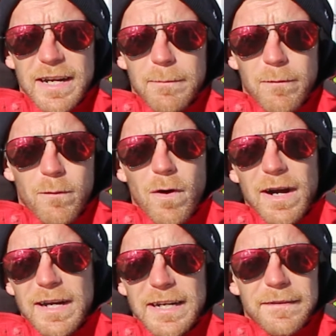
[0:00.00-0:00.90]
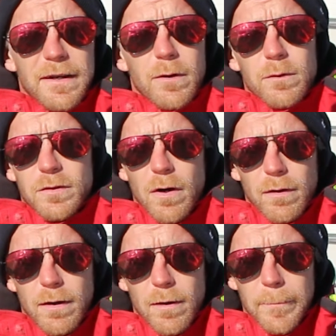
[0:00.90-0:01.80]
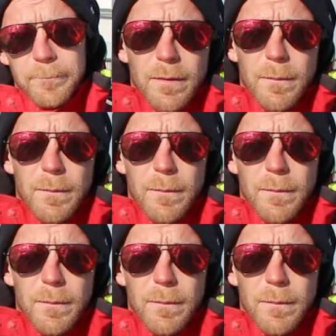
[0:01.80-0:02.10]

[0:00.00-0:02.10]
and before I could get there it was all gone.